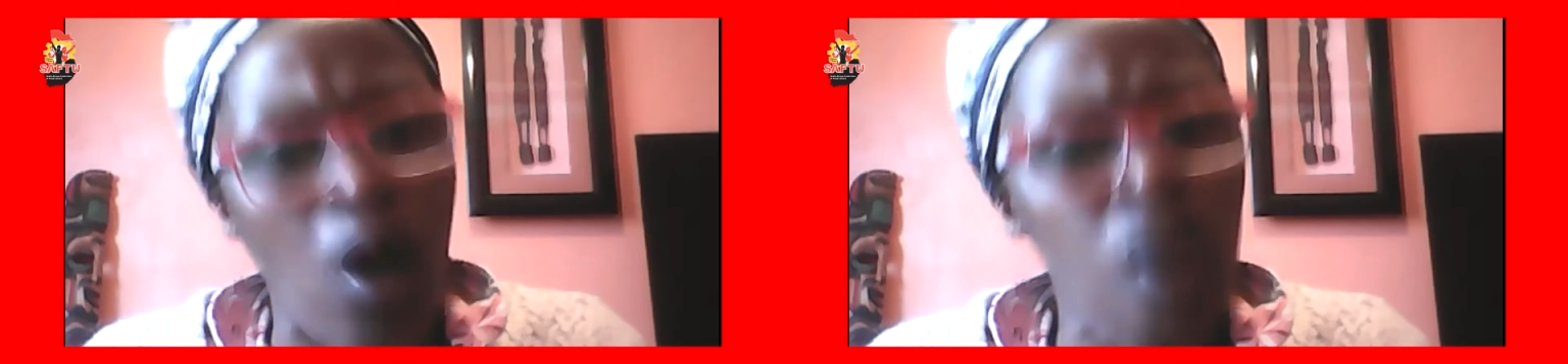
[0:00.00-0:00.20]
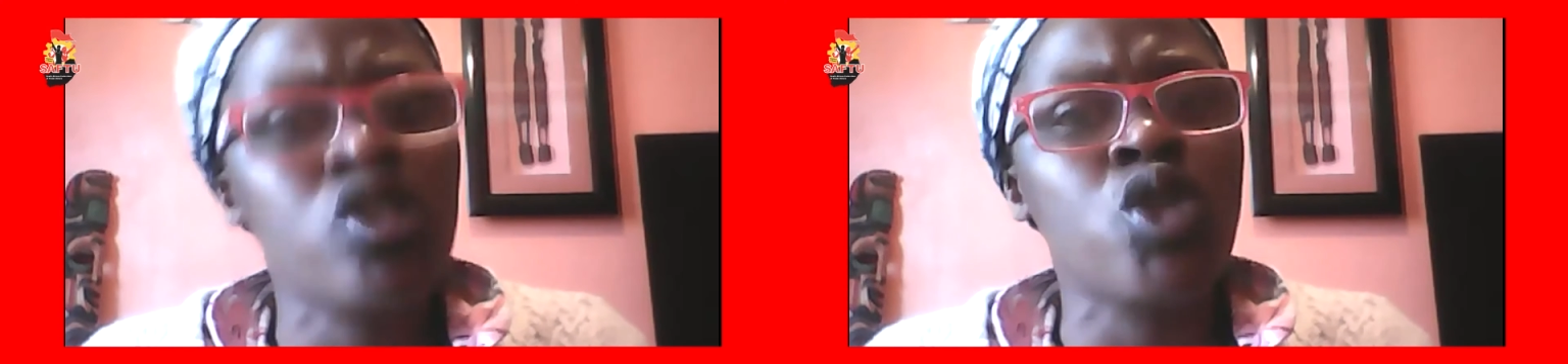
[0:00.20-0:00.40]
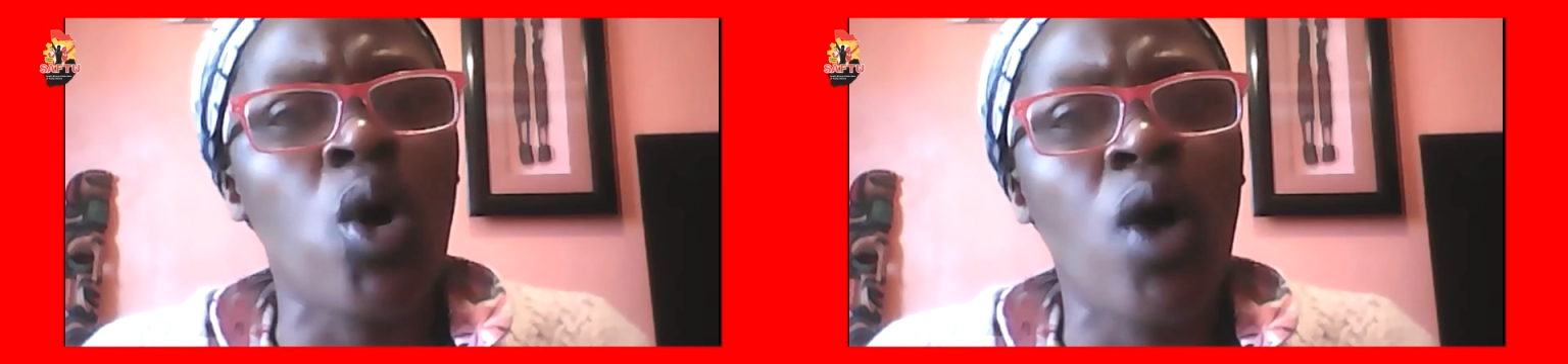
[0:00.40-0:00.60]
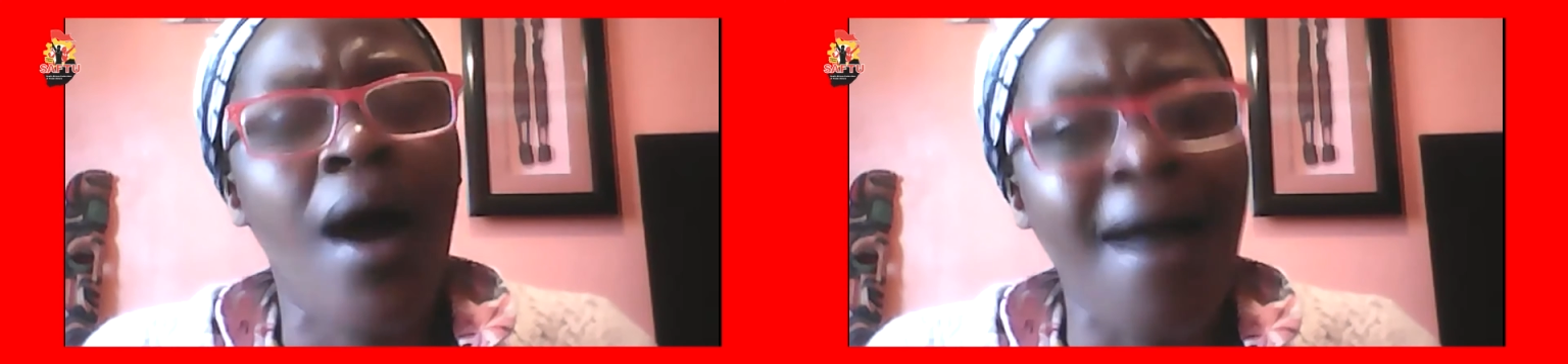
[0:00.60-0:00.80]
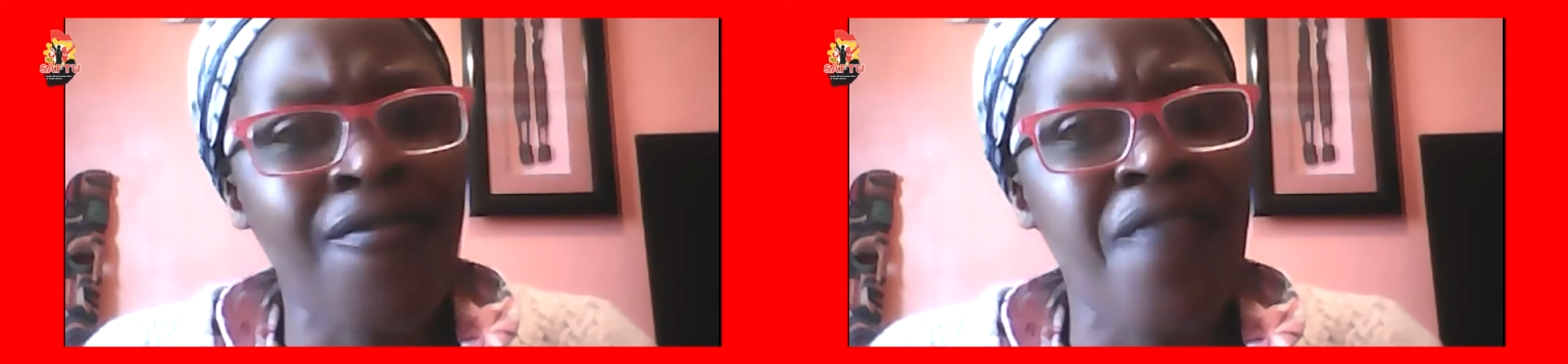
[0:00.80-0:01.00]
also
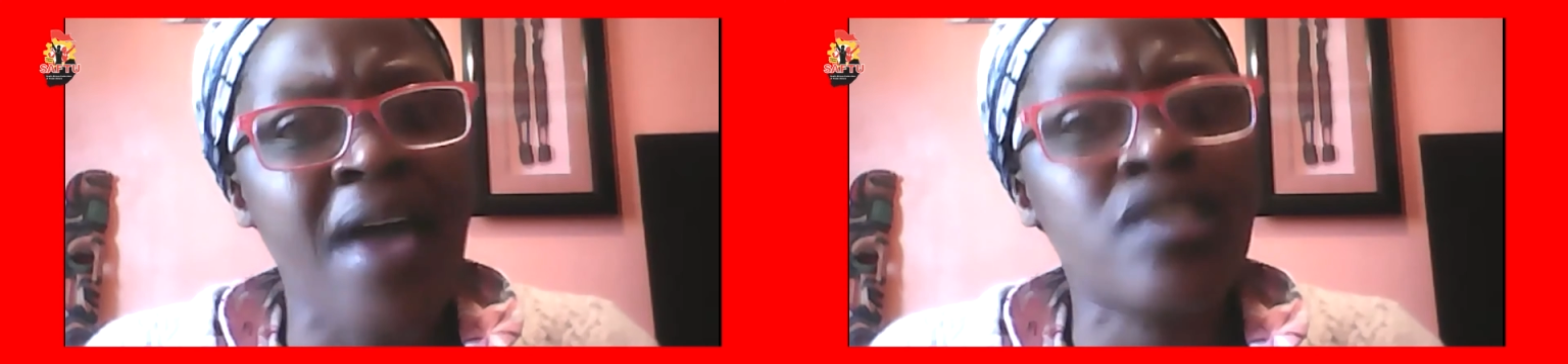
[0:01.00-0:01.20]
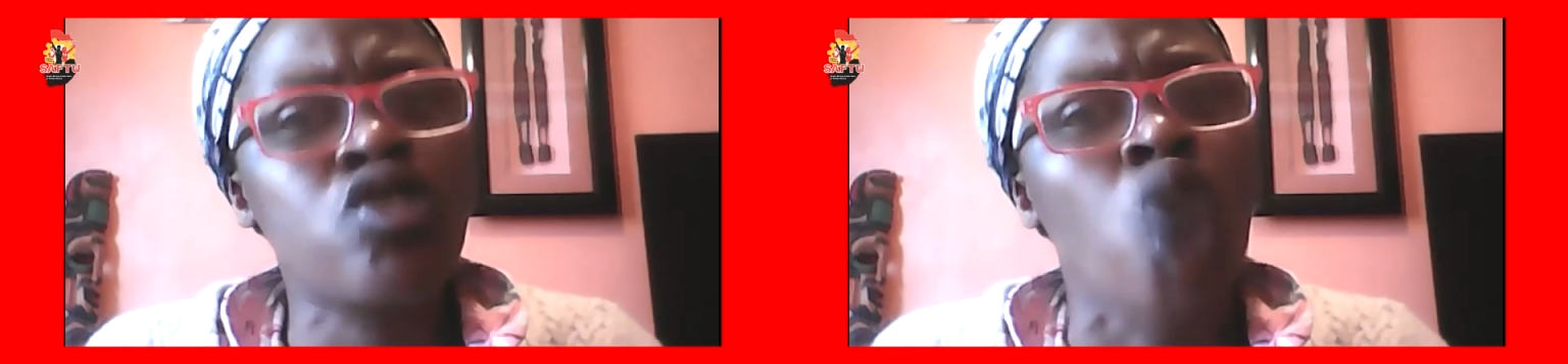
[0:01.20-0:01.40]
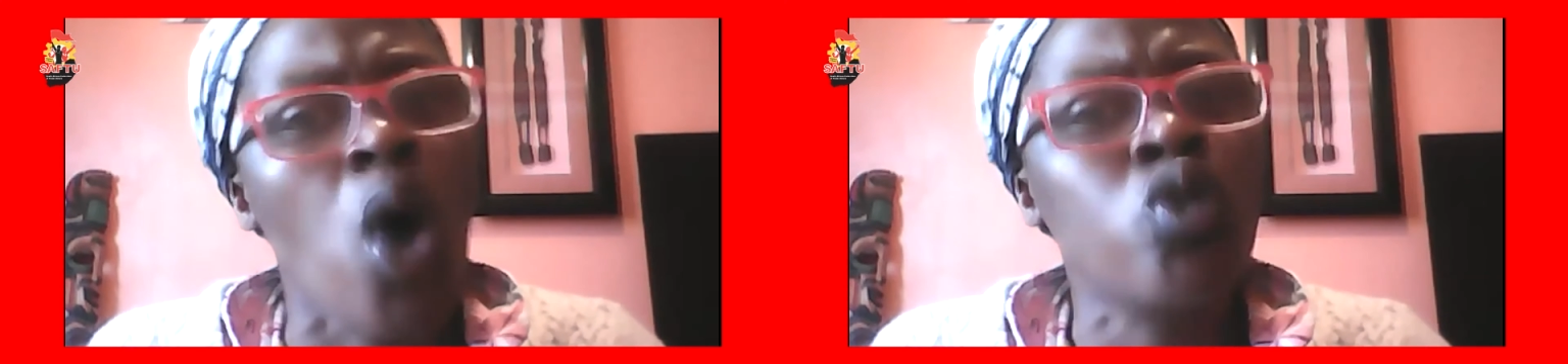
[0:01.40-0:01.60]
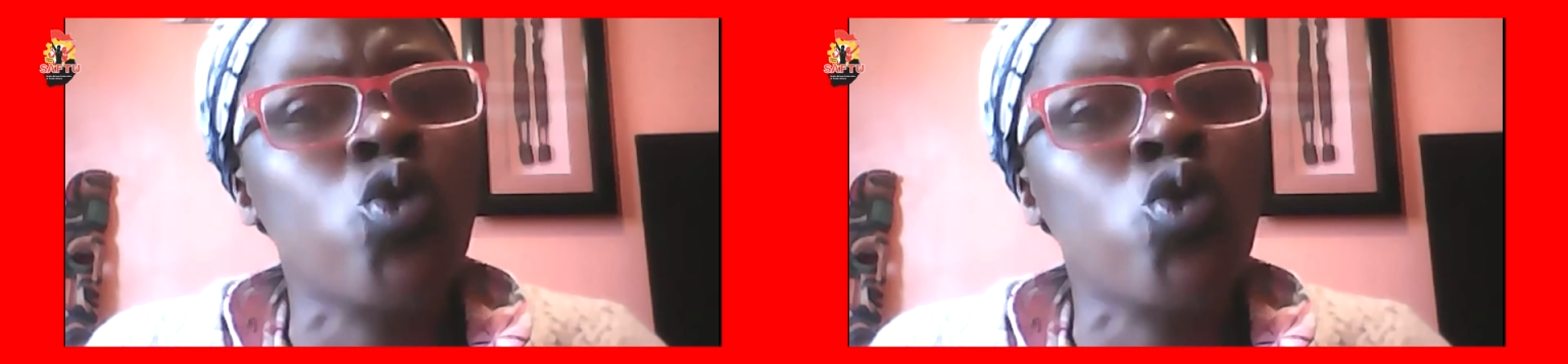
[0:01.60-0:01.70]
affects those